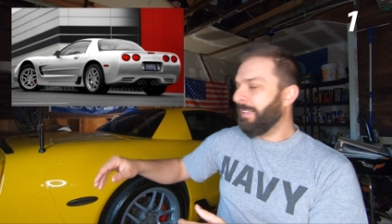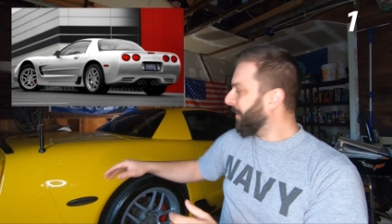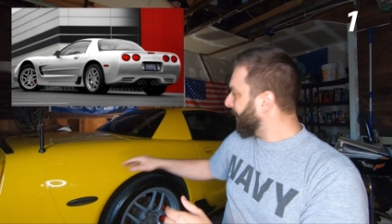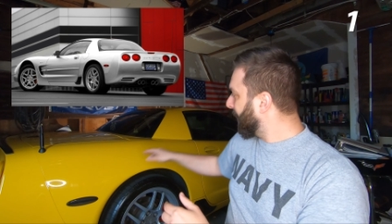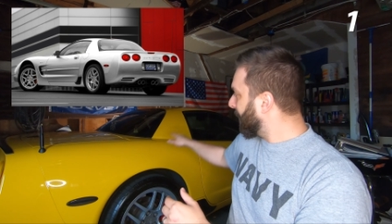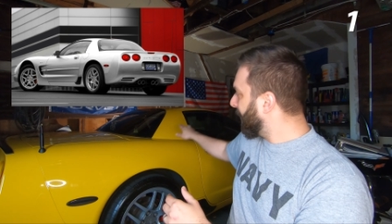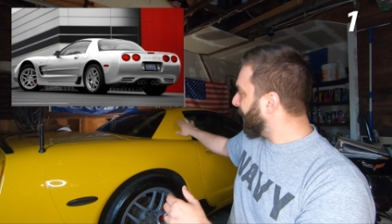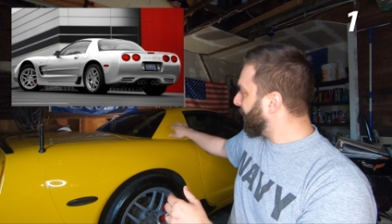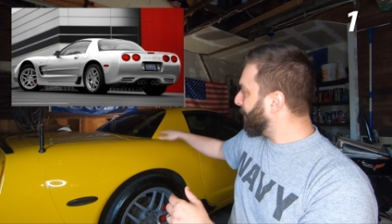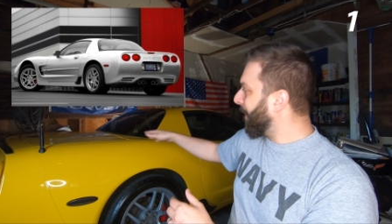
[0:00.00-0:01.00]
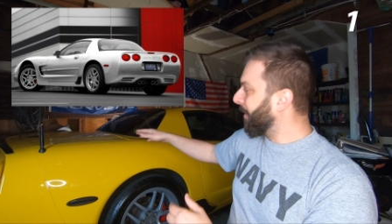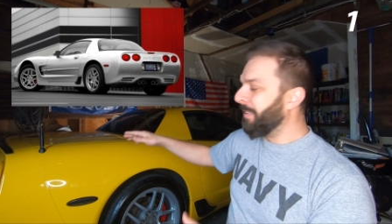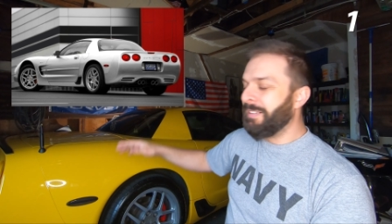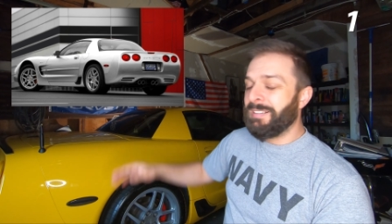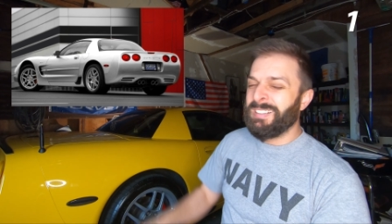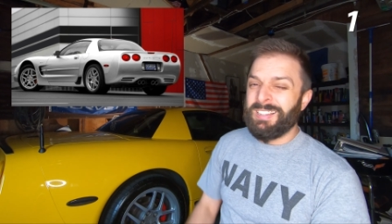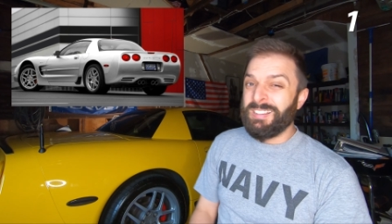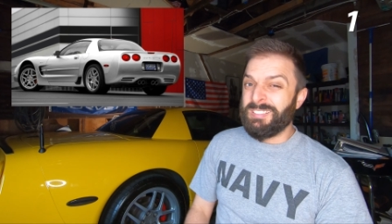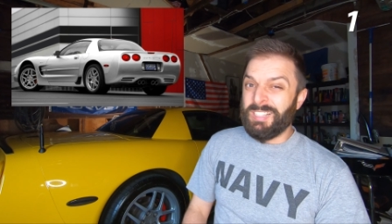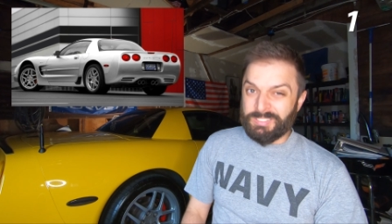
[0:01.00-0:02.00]
This little notch back here,
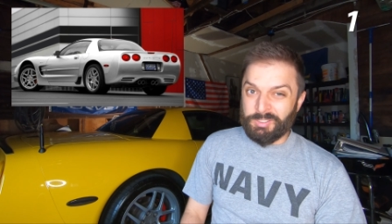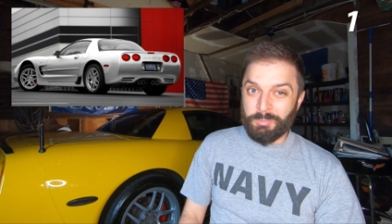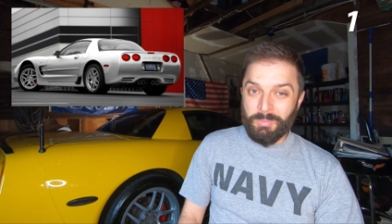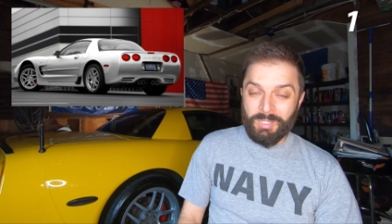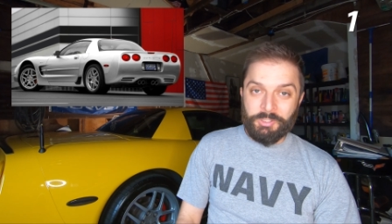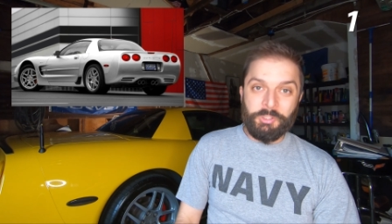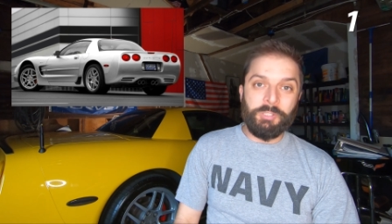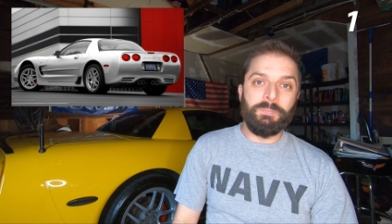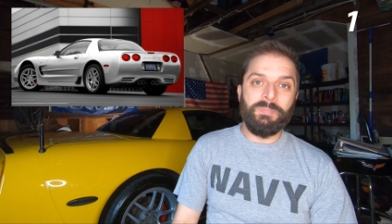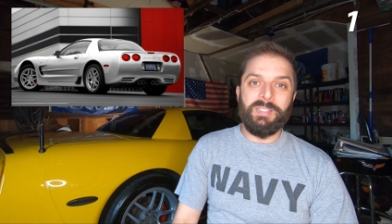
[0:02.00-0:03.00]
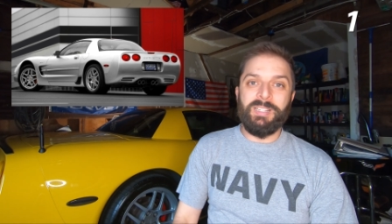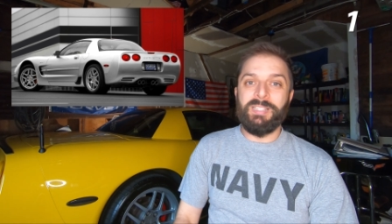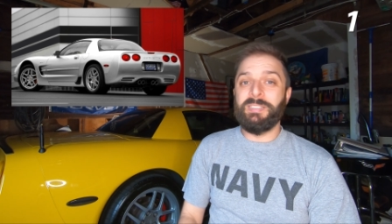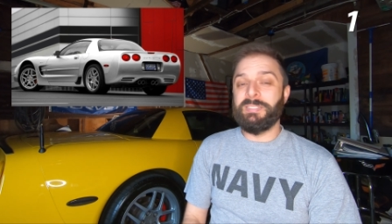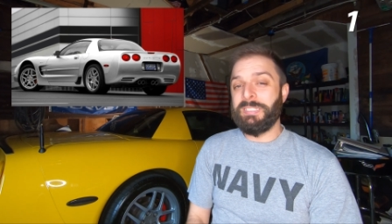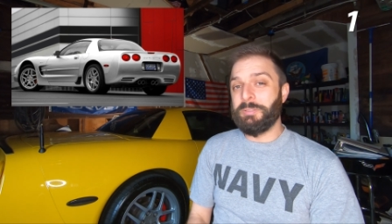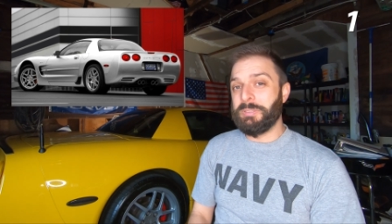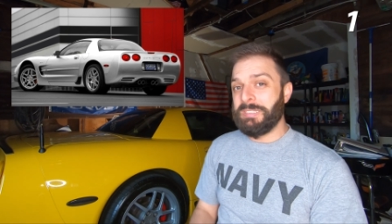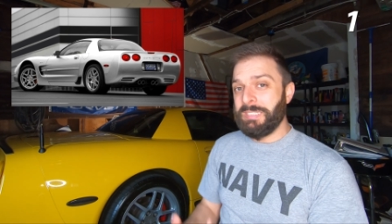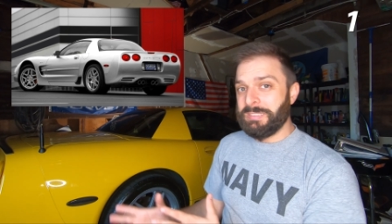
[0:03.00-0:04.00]
not so much. And the
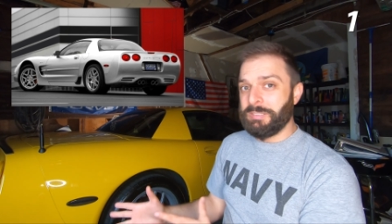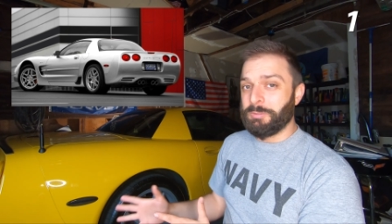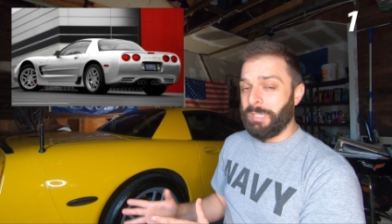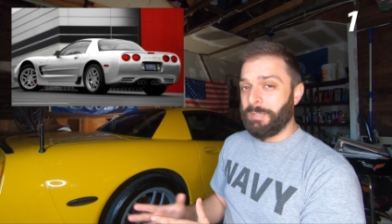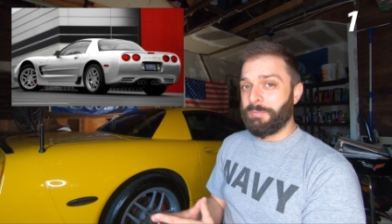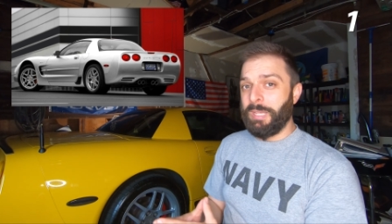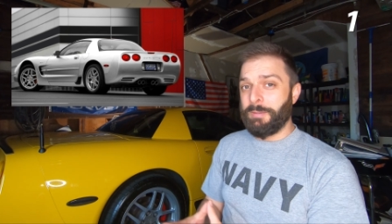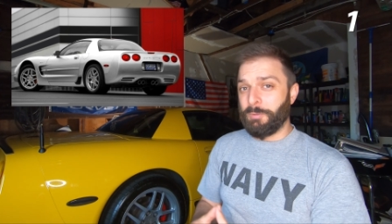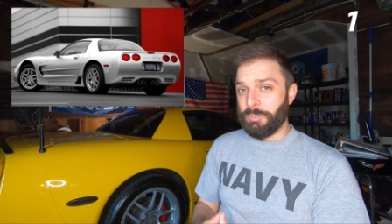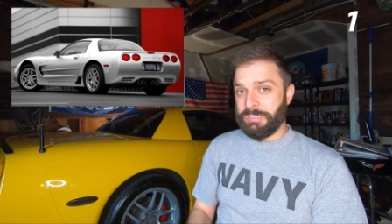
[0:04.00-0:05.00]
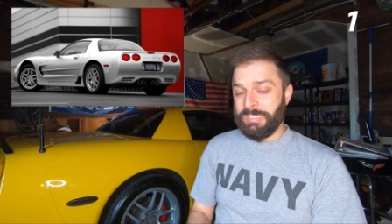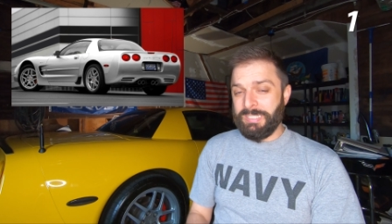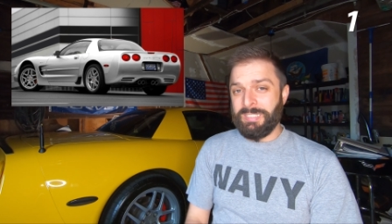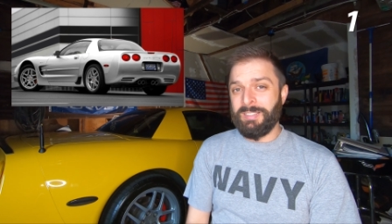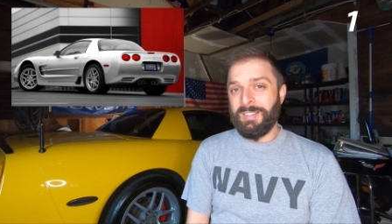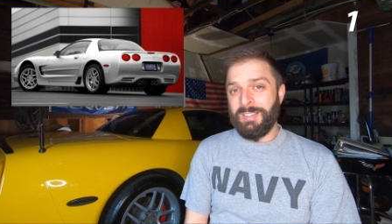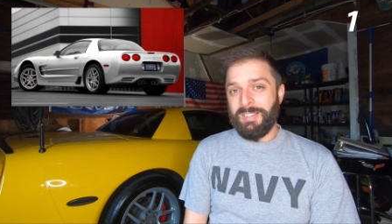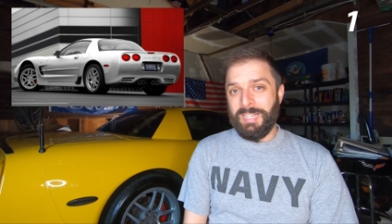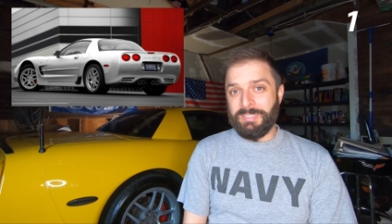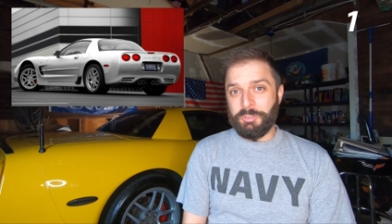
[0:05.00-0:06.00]
Z06 or F FRC
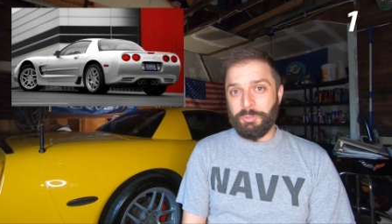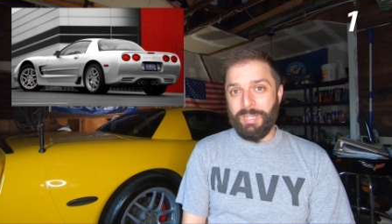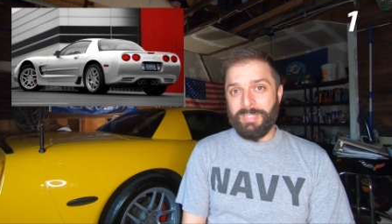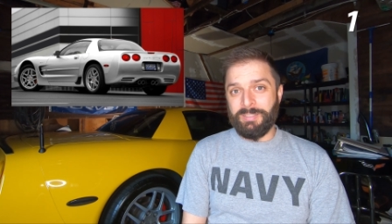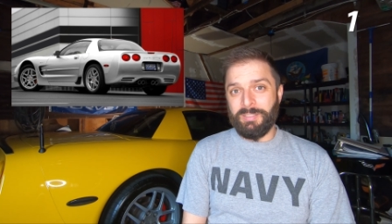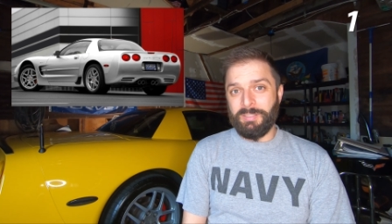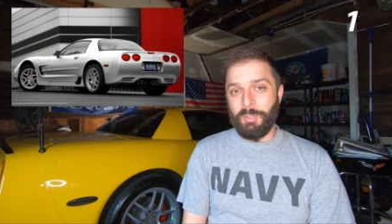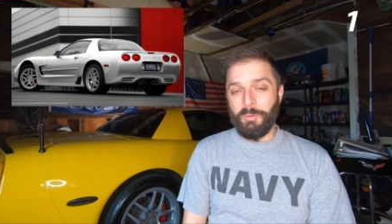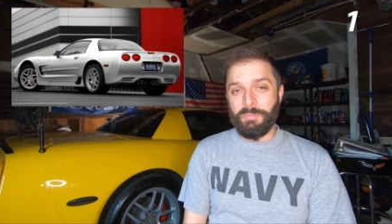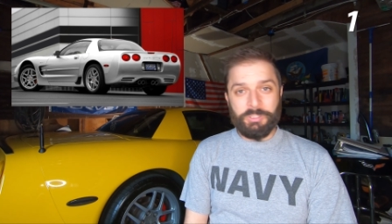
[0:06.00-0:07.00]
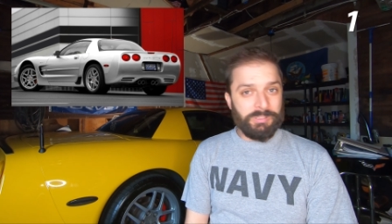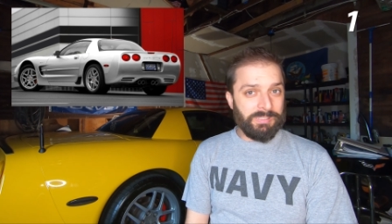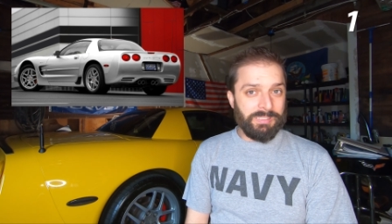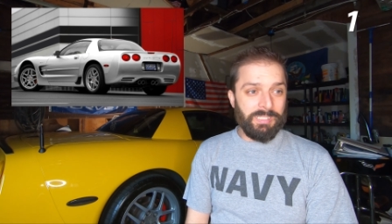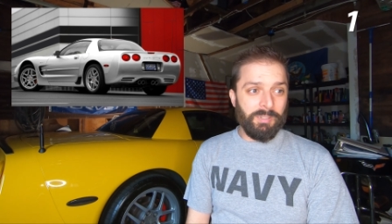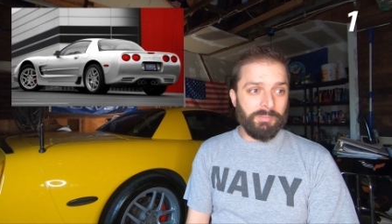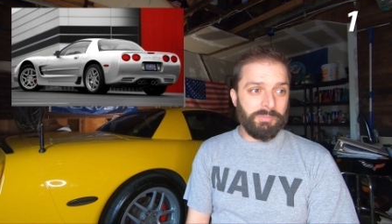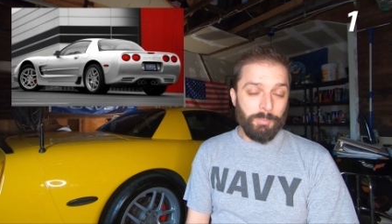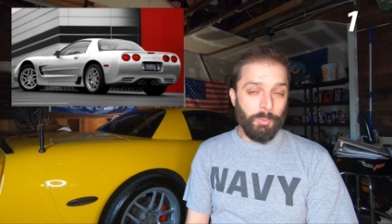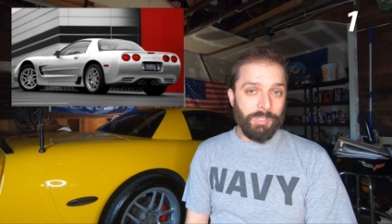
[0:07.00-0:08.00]
has a drag coefficient
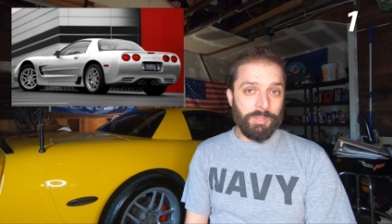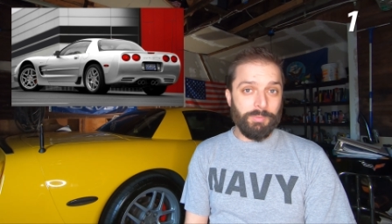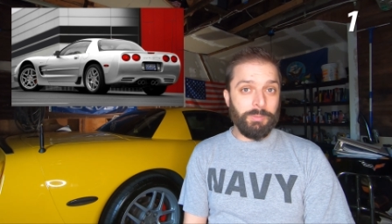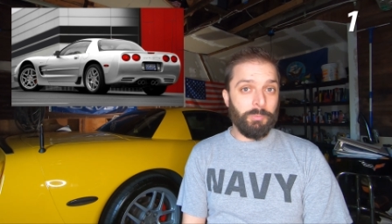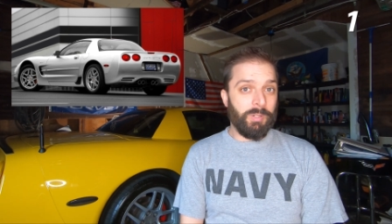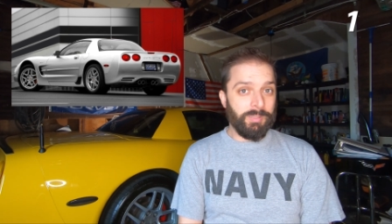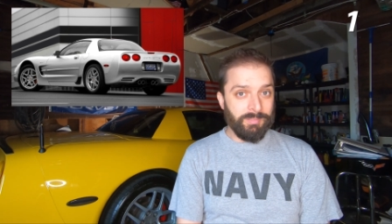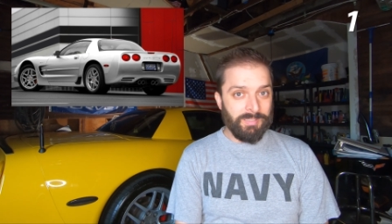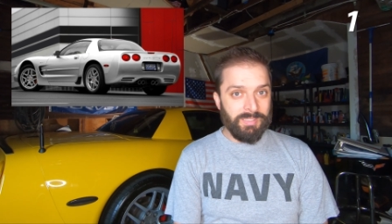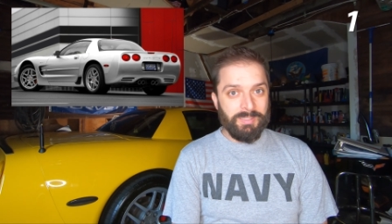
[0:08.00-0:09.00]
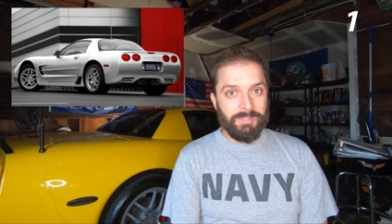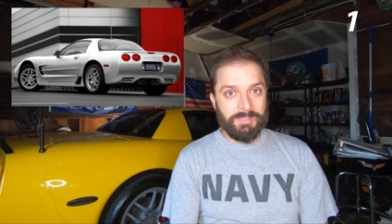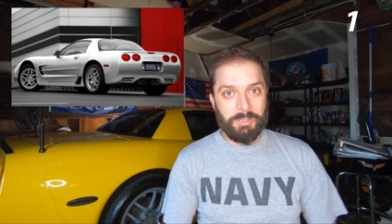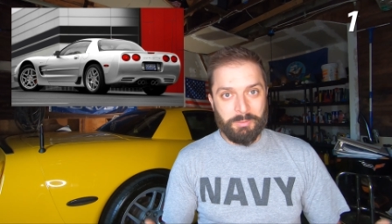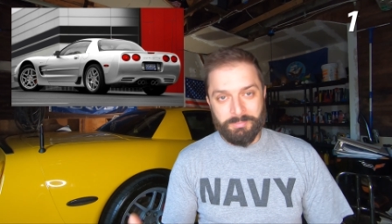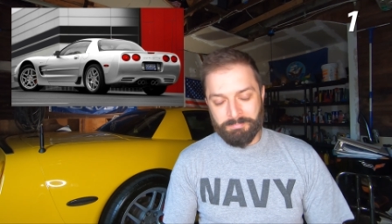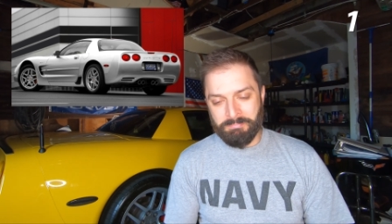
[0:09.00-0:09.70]
of 0.31. So